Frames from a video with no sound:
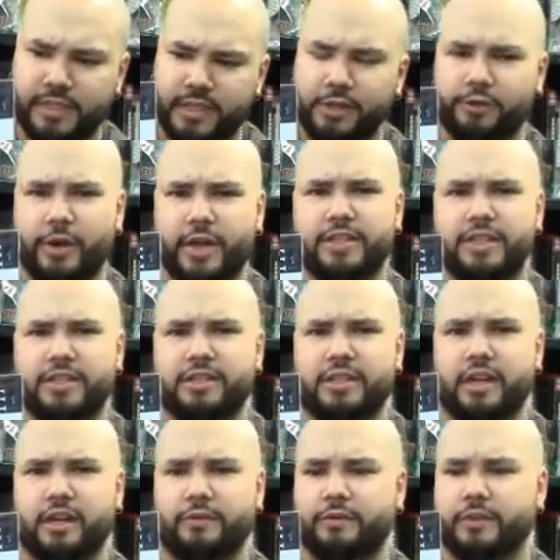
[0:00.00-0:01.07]
Crazy
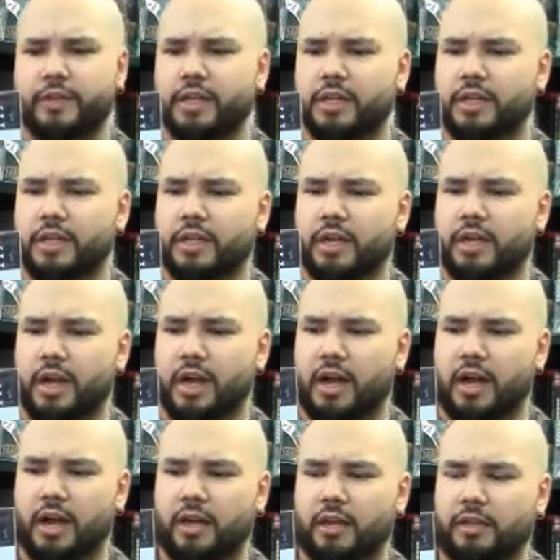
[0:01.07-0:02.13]
stuff.
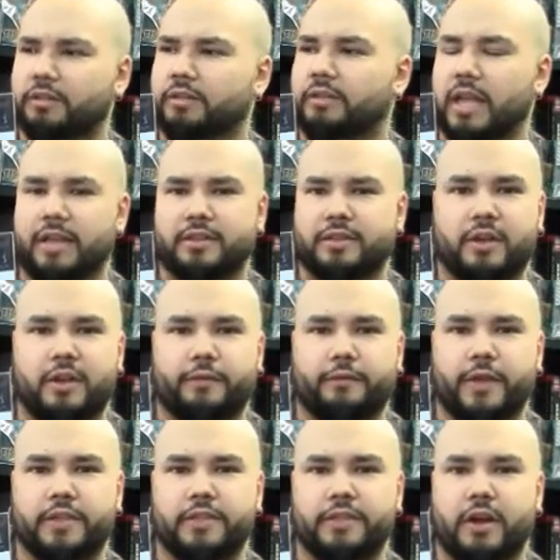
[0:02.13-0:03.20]
Uh, I saw
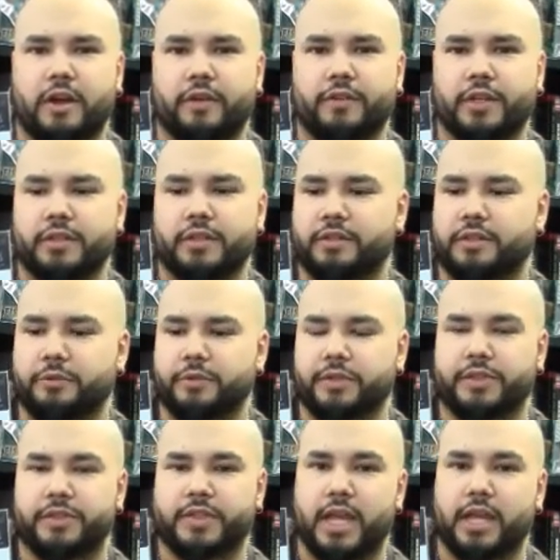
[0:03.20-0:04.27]
face carvings. There was
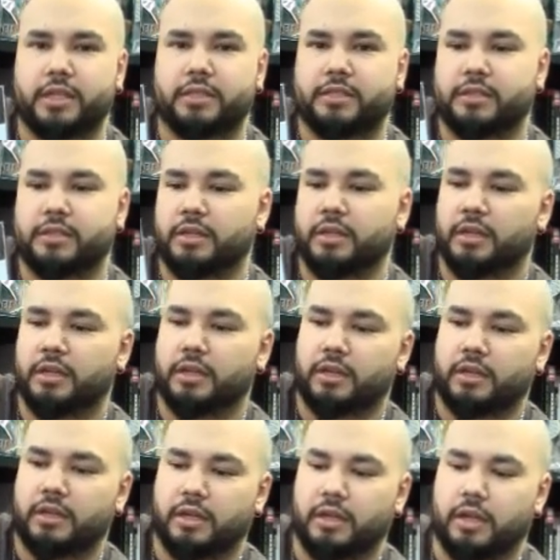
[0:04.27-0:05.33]
sex.
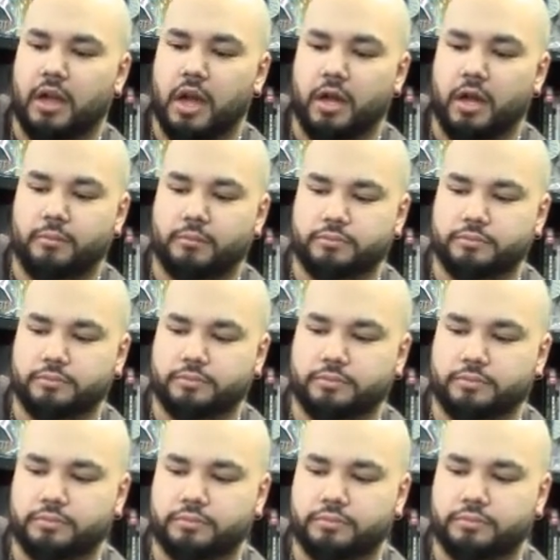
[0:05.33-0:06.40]
Um,
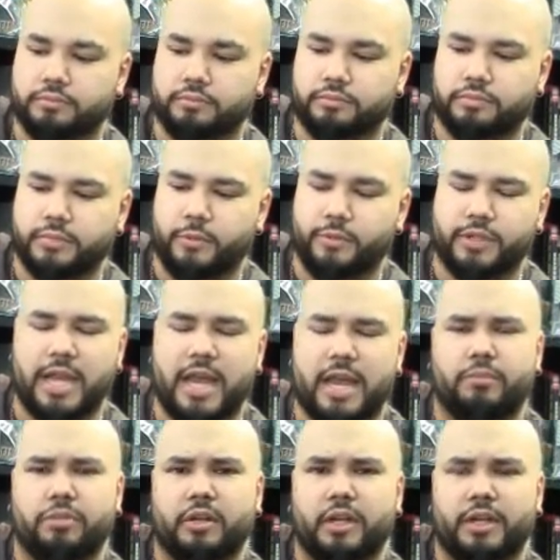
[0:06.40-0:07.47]
there was a lot
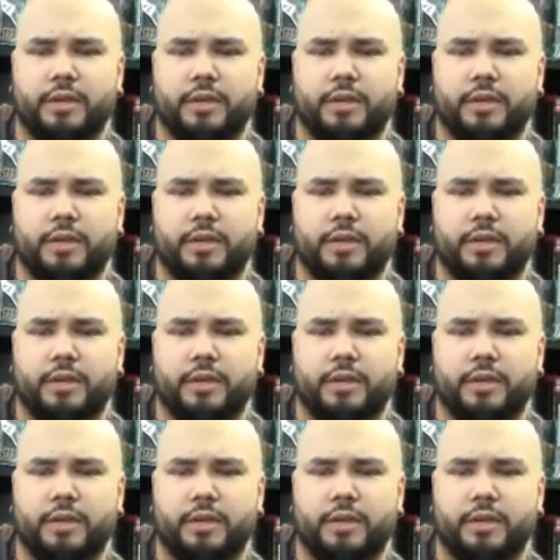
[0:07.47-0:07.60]
of blood.